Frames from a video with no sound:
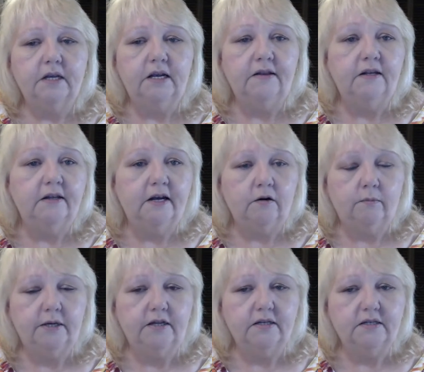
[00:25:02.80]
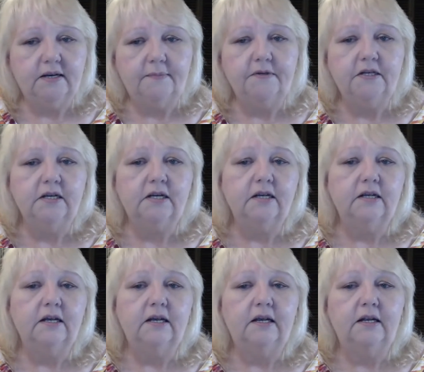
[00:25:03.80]
and then that'll be the septic.
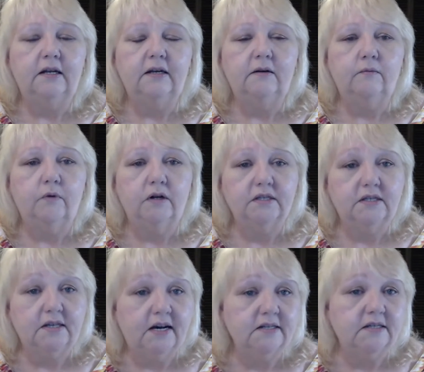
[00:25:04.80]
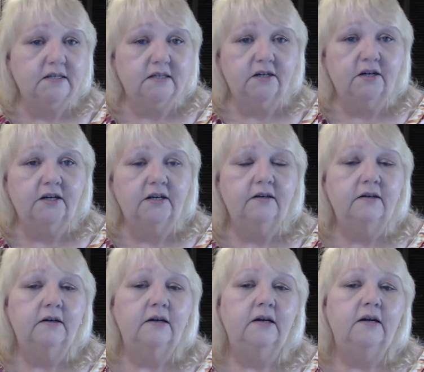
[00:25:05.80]
And once that's done,
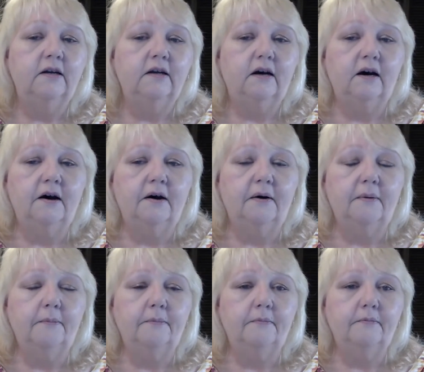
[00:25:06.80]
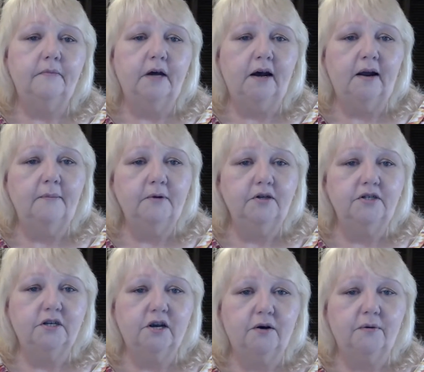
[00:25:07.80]
I'm good
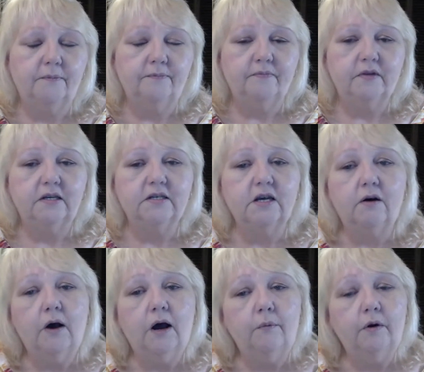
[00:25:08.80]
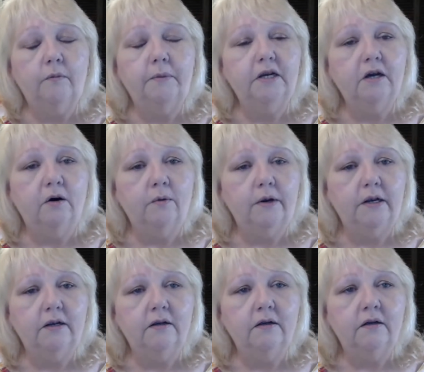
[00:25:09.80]
to go. So I will be
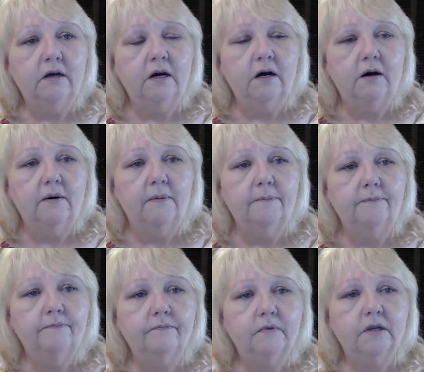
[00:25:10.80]
going to